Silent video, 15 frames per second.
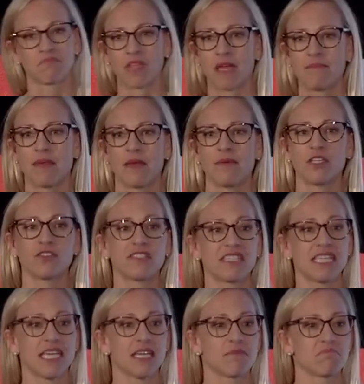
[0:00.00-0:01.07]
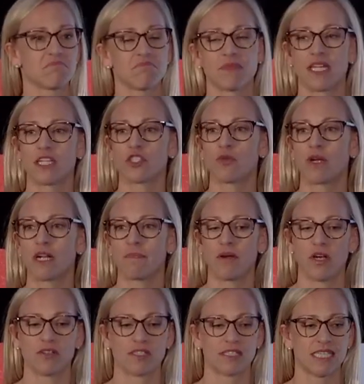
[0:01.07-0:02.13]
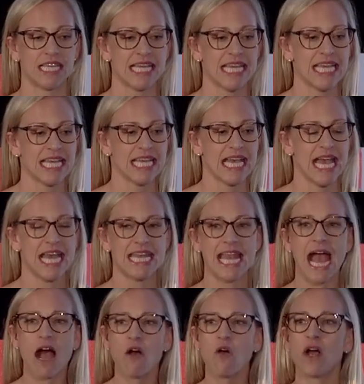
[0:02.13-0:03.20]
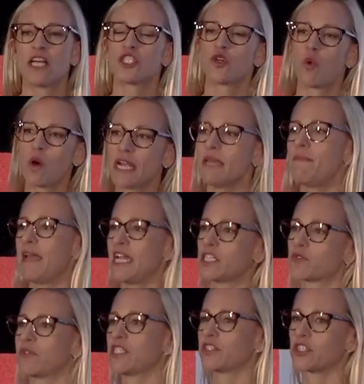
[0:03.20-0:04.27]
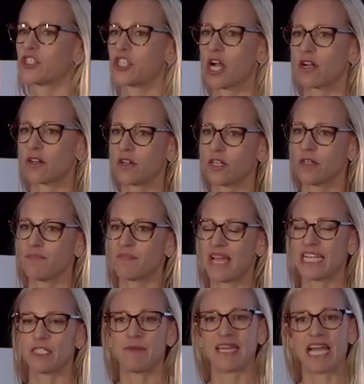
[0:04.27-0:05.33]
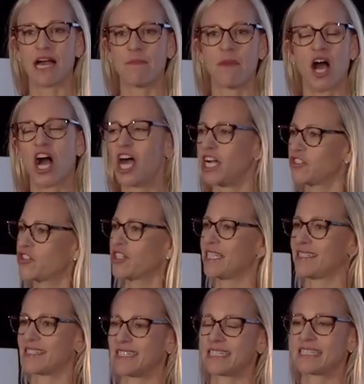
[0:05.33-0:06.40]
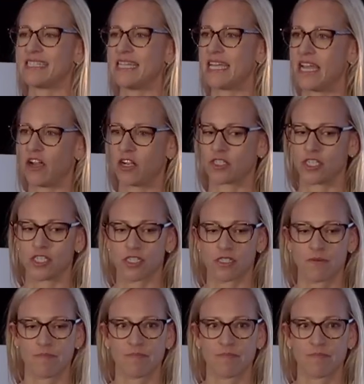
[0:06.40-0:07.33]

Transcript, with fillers: Maybe you see it in a Twitter post. And now a twenty-page research article has become one hundred sixty characters.